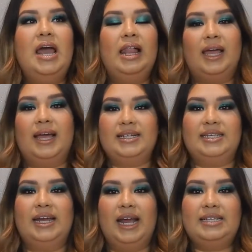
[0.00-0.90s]
Like I
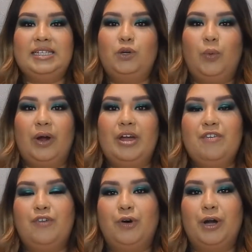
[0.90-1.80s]
said, I did wear it
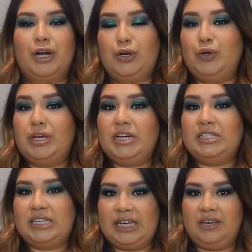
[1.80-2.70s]
for New
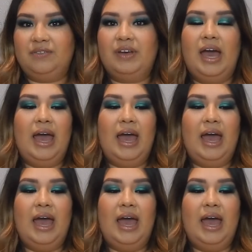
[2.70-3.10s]
Year's Eve,